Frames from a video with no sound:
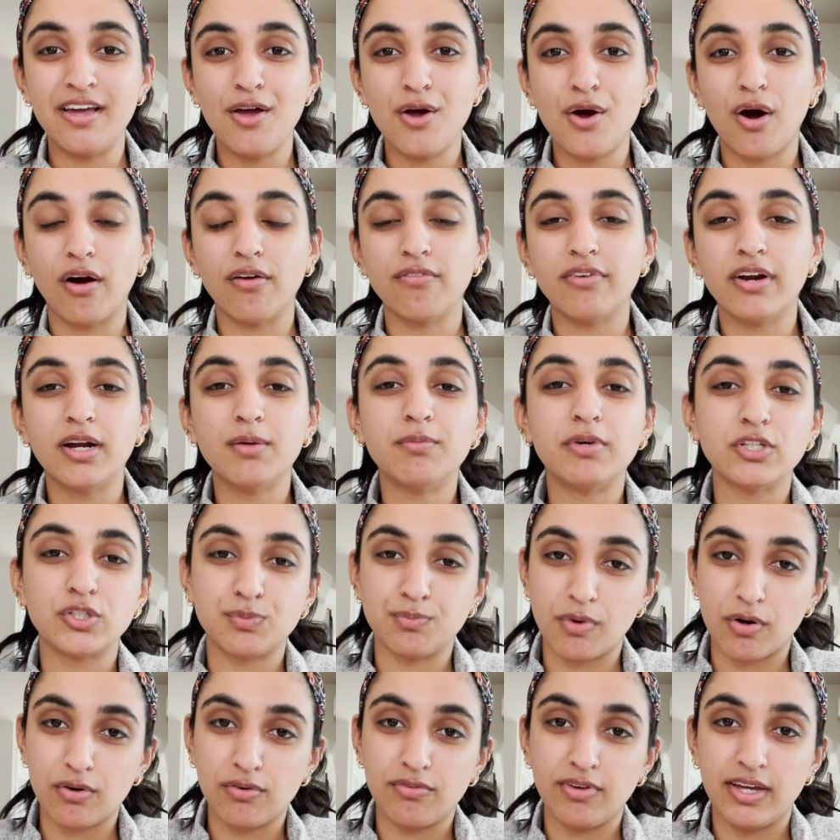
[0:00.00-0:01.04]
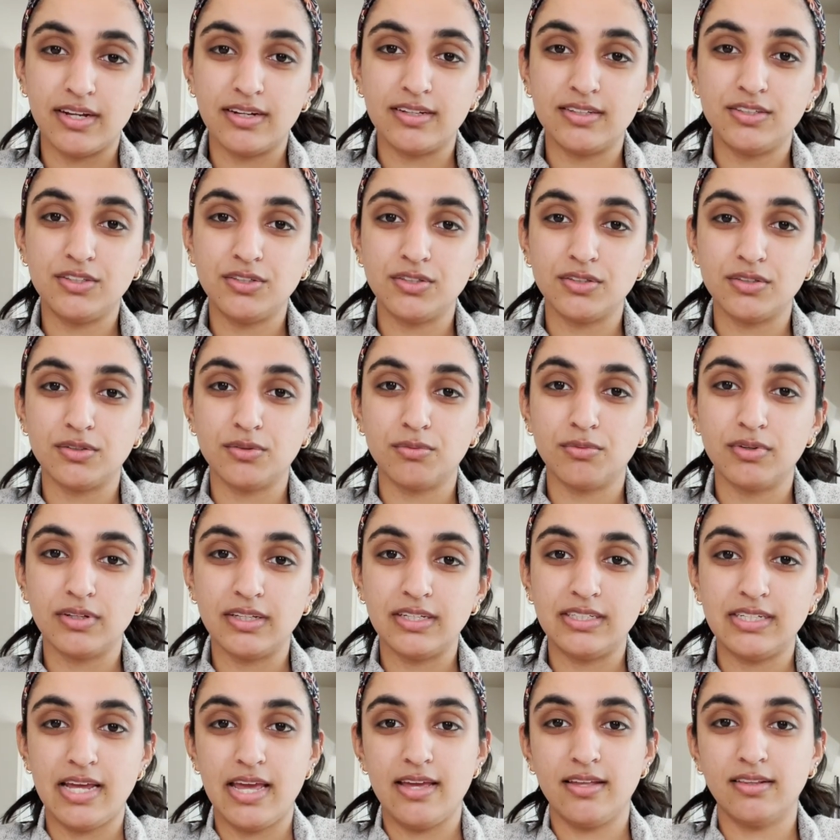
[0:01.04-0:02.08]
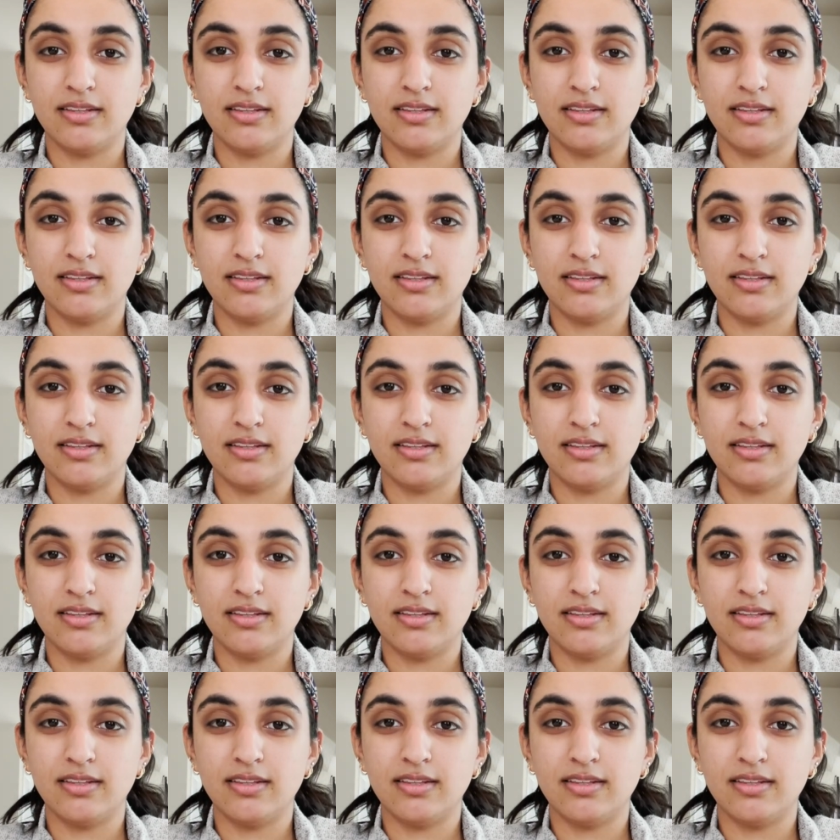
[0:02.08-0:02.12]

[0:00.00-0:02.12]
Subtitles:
are very much motivated to really take